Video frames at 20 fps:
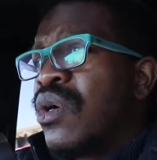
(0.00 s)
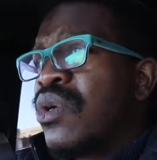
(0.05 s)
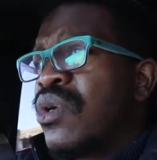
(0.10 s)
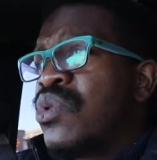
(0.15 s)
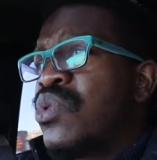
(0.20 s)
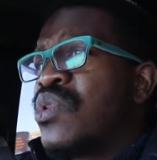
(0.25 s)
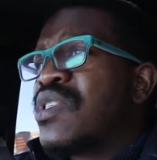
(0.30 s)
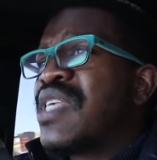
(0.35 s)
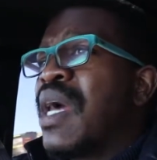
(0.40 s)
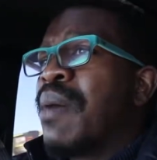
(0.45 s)

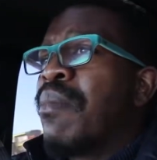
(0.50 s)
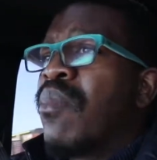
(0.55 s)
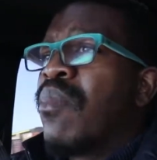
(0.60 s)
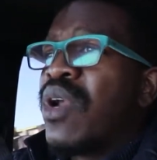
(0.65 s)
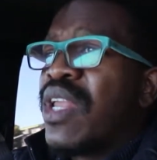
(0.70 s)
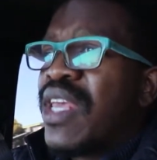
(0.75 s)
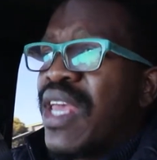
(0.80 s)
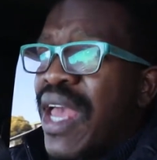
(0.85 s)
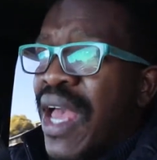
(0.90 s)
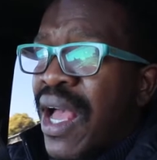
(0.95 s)
to
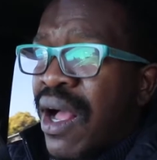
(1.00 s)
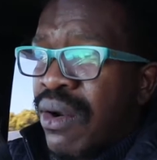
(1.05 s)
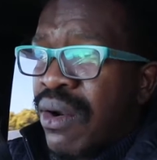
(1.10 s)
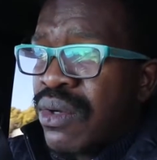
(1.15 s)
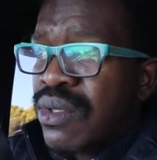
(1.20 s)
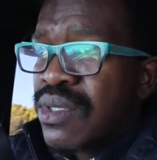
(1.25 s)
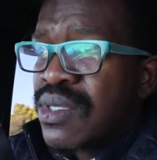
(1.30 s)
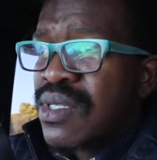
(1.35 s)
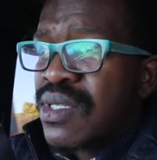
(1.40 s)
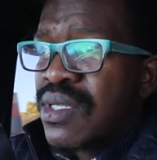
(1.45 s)
somebody
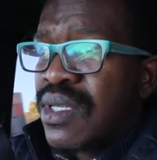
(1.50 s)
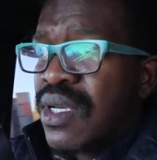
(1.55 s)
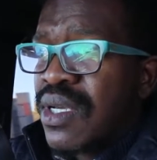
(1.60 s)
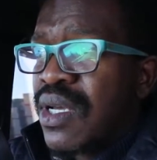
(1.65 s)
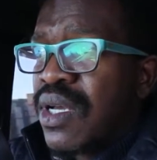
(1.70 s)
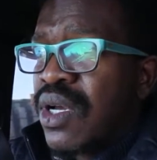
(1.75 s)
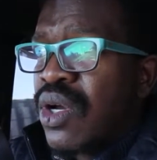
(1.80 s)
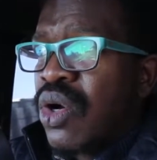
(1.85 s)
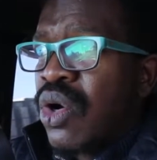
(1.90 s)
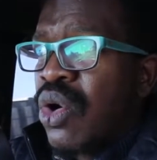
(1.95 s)
else
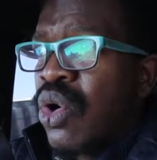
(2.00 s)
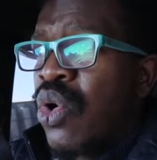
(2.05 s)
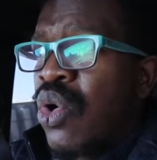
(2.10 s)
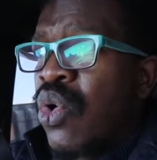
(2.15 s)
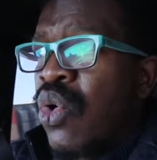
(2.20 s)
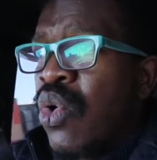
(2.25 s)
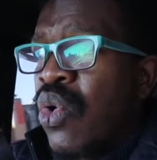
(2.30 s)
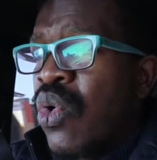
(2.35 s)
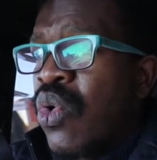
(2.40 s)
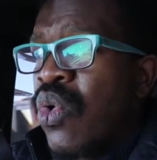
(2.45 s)

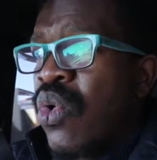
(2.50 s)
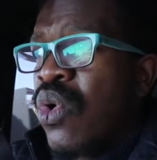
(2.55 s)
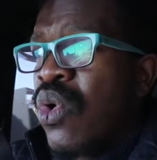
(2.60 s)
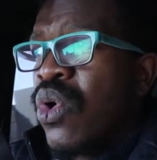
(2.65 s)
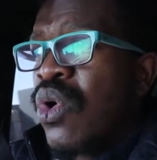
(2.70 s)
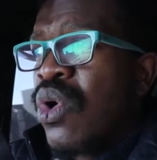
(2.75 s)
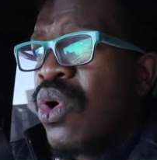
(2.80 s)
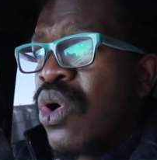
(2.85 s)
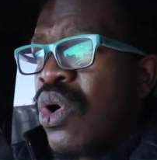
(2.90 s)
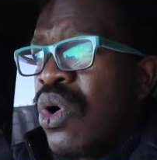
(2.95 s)
who
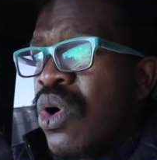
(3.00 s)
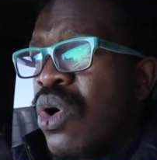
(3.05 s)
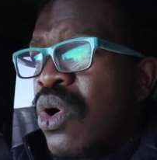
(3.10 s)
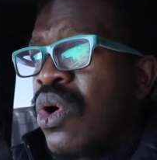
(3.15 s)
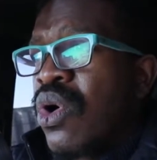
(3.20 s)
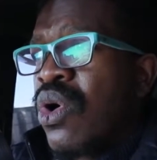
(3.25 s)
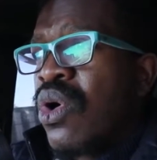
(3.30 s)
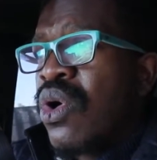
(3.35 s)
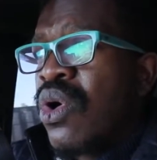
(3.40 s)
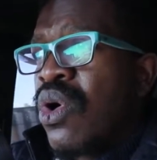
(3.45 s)

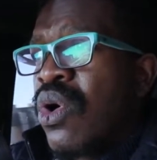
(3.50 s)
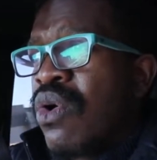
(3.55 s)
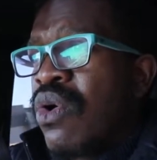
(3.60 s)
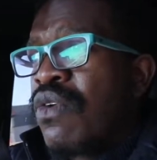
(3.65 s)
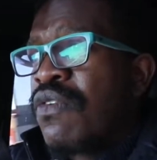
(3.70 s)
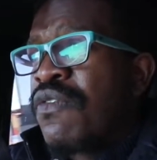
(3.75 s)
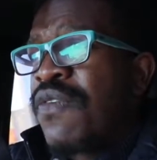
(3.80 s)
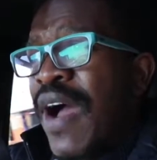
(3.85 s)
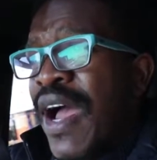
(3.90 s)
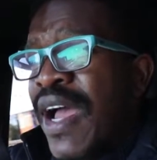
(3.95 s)

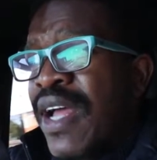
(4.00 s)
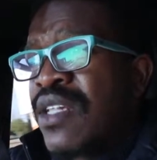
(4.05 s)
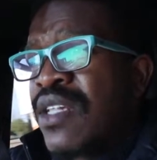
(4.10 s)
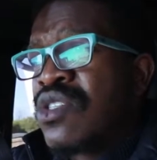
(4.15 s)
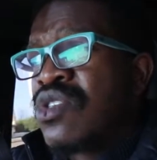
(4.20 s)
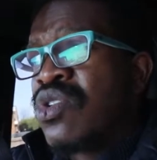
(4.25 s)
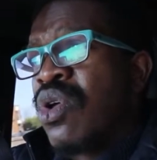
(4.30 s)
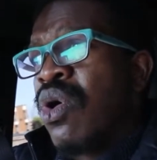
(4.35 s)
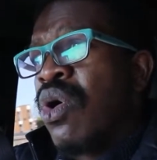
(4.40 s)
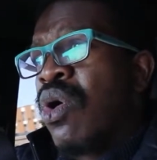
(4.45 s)

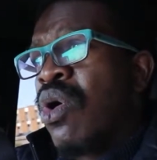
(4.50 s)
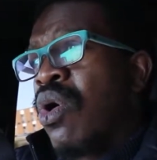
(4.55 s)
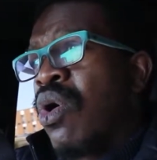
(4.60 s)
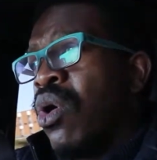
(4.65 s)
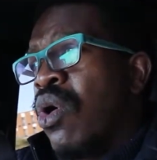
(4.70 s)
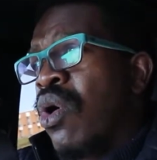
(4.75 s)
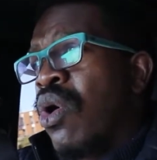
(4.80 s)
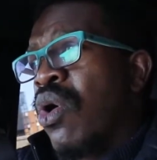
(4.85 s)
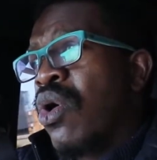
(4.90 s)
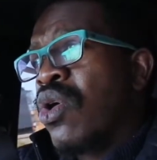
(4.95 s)
finds
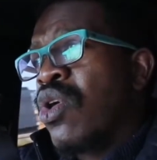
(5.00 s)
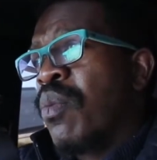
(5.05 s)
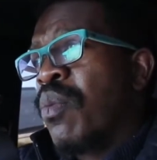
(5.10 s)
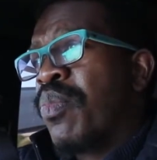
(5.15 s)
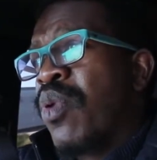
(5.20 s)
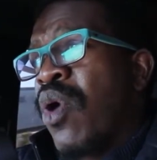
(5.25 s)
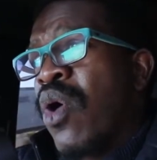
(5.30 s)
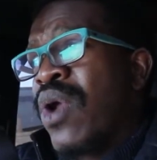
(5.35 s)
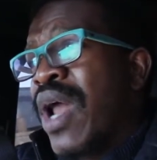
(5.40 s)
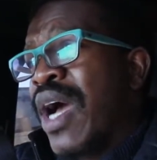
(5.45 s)
your
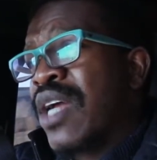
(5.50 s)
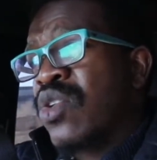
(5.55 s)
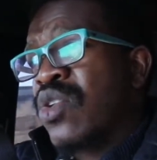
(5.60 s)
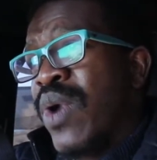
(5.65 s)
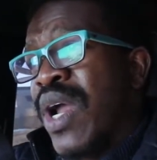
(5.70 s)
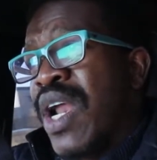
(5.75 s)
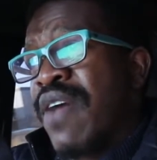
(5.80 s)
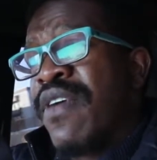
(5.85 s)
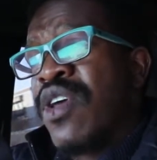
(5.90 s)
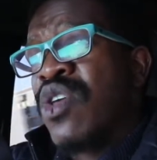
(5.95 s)
product or
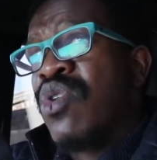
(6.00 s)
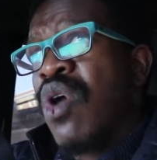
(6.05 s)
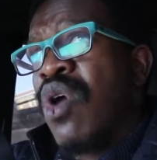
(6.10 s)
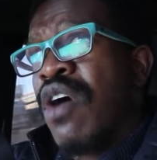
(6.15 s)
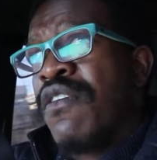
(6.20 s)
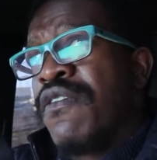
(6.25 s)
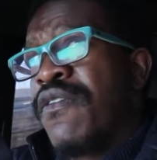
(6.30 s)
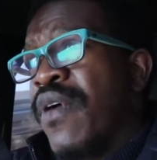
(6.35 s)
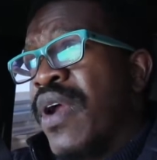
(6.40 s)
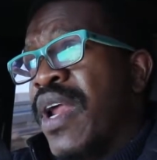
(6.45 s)
whatever you're
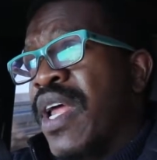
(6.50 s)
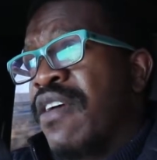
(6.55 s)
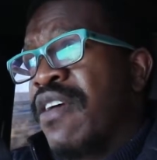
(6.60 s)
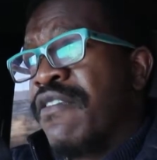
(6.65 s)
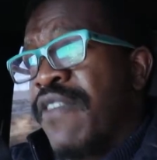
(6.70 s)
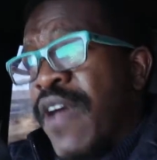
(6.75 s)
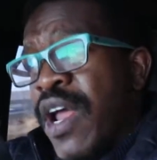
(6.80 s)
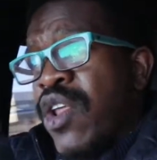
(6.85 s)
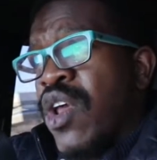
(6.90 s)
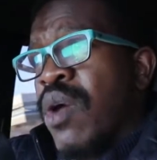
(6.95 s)
offering
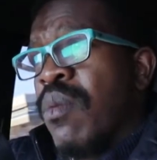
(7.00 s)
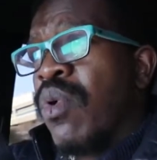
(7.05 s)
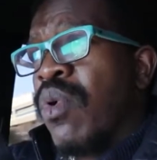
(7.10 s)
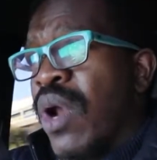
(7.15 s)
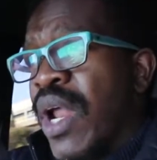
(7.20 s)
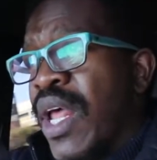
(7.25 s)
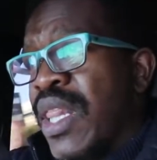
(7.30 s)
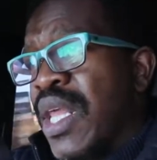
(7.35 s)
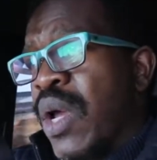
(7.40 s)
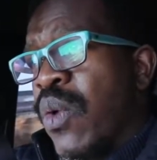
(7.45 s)

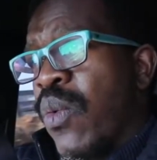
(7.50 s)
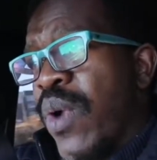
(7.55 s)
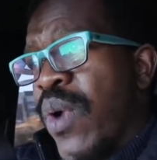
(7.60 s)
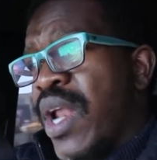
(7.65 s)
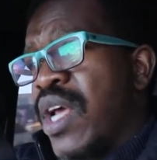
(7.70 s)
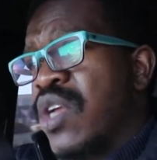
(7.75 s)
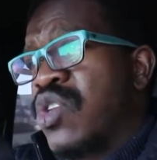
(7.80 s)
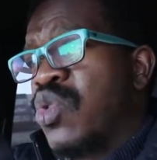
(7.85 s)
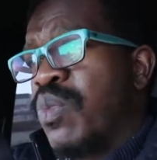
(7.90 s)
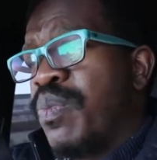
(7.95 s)
valuable, and they're
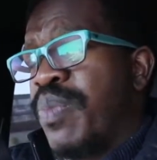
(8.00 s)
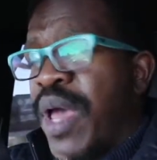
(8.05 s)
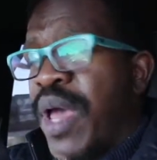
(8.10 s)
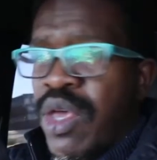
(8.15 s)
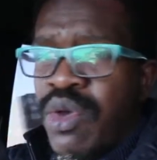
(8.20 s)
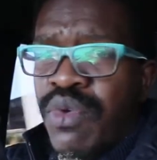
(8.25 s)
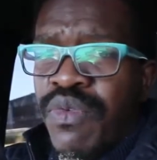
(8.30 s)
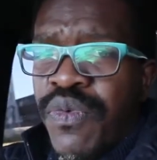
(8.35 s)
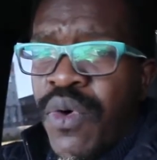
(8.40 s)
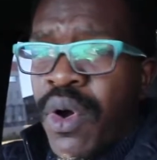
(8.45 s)
willing to pay
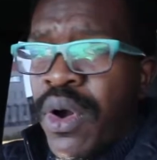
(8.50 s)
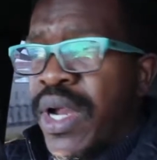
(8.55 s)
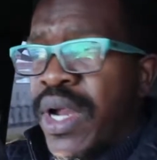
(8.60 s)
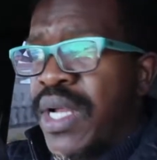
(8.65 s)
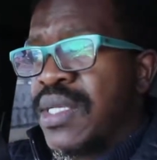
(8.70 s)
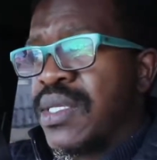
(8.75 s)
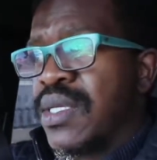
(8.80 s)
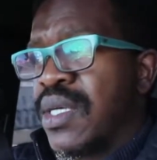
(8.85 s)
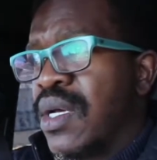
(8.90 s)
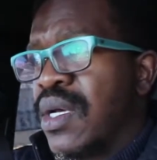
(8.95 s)
you for it.